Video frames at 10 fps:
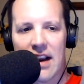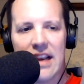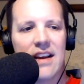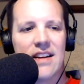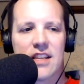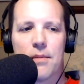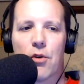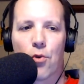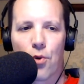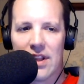It's going to be
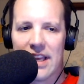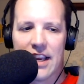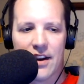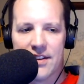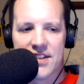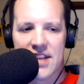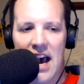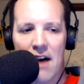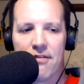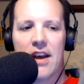really good
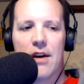stuff.